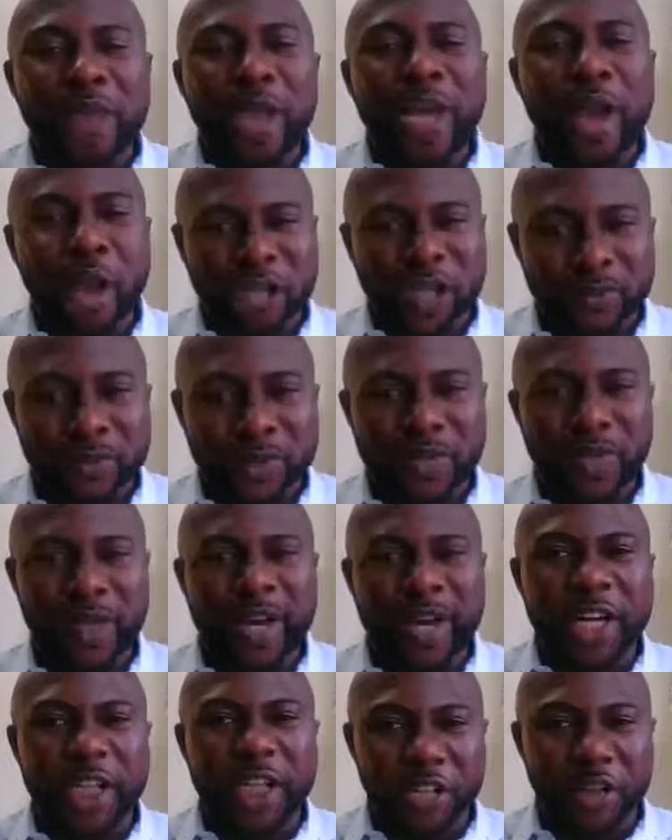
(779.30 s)
a hospital
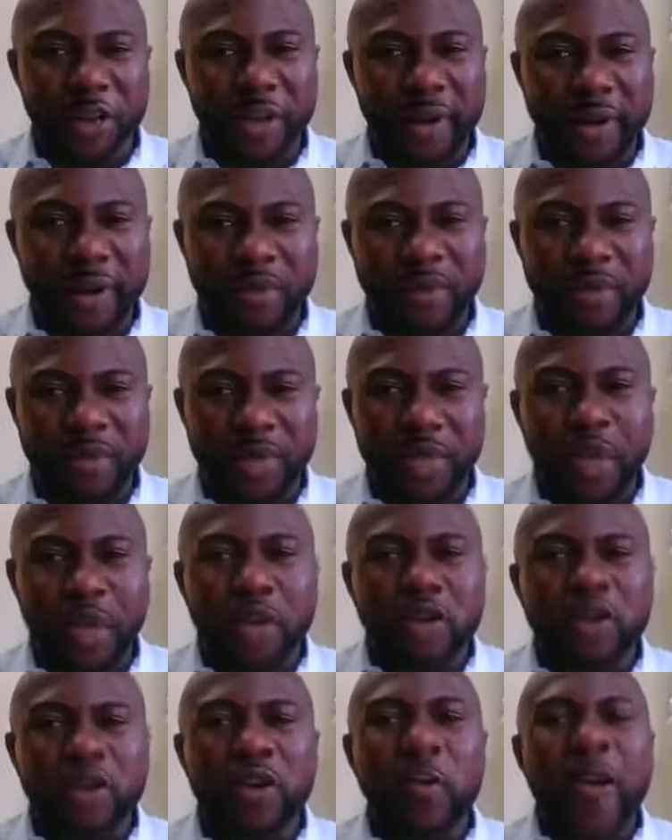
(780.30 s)
in Nigeria.
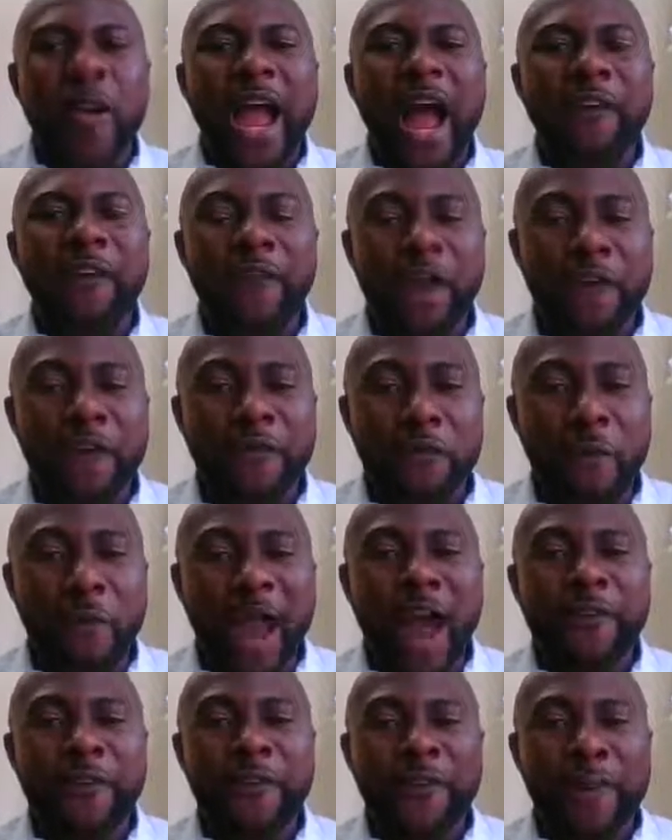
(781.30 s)
So we have a
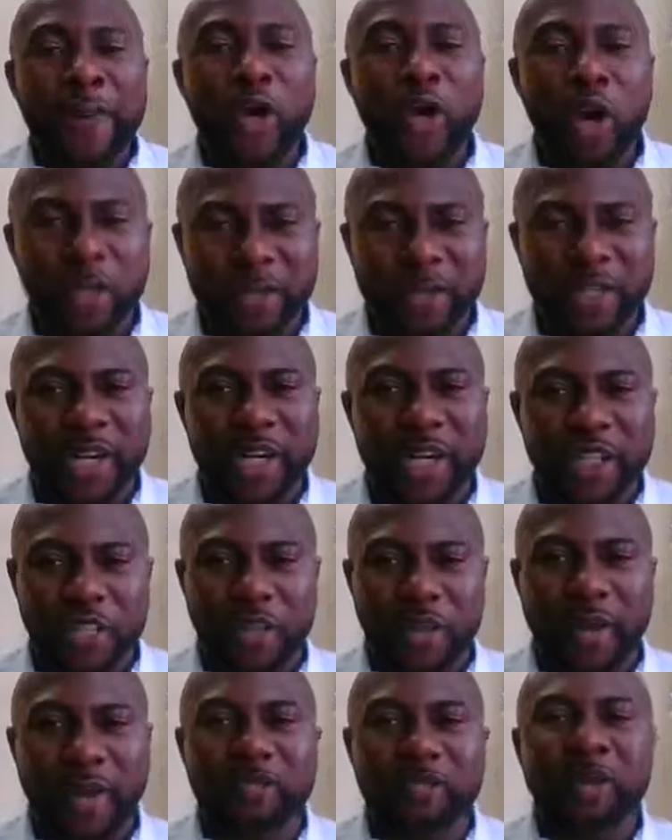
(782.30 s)
family hospital in
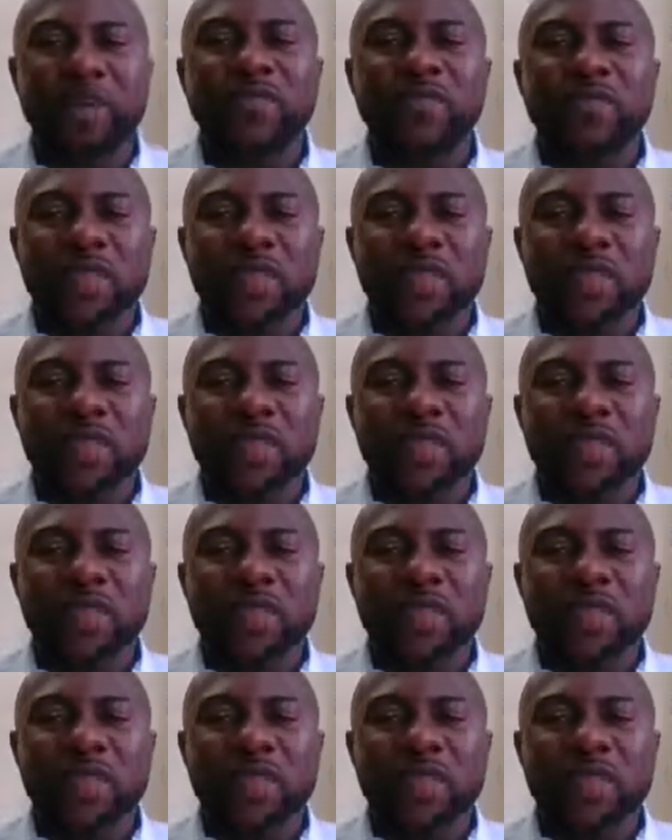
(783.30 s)
Nigeria.